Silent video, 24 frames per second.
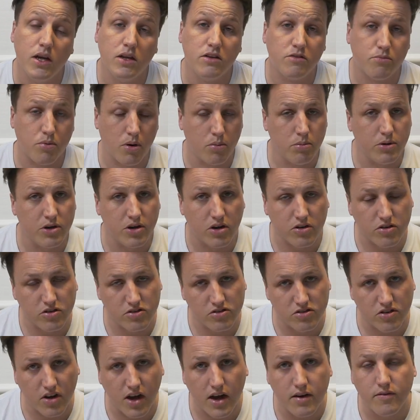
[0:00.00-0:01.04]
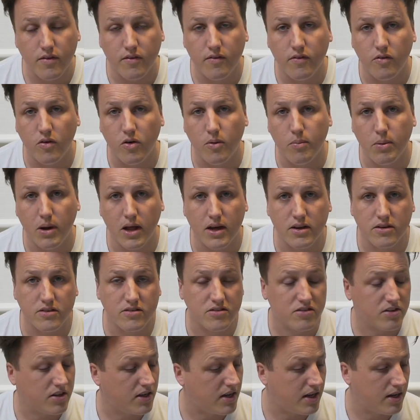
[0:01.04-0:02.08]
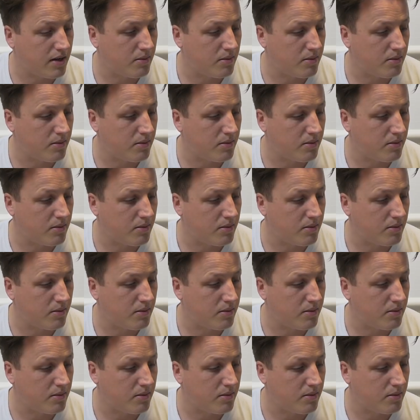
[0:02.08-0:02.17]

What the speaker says: It's probably not designed for 4 plugs.